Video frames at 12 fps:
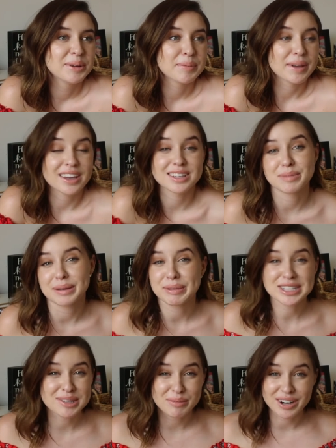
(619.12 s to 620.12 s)
because
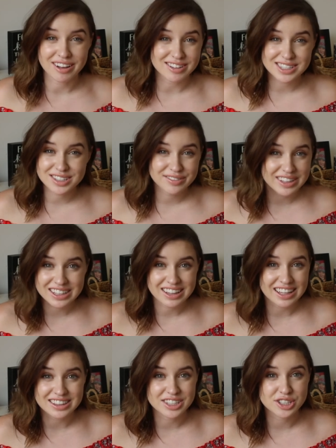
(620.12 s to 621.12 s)
maybe someone else is feeling
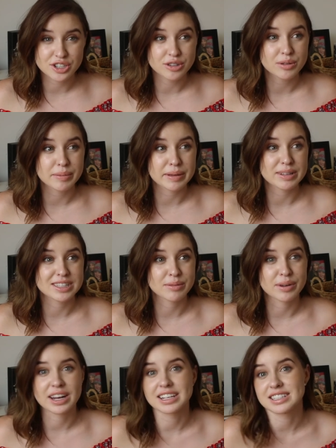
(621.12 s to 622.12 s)
like this too, or maybe
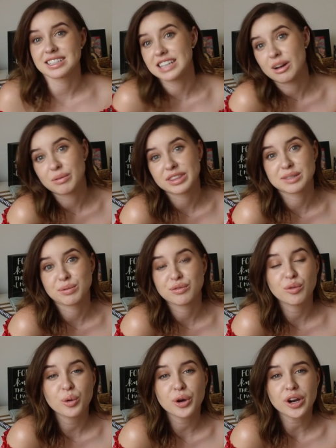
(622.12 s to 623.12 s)
someone has dealt with this
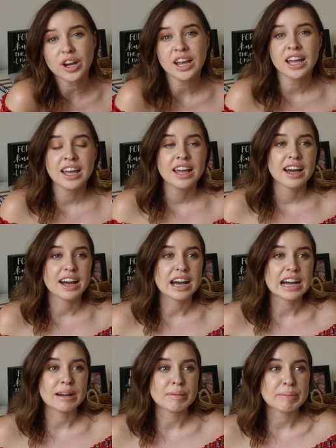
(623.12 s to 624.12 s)
before
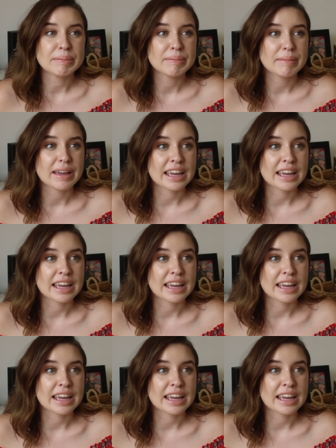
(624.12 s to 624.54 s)
and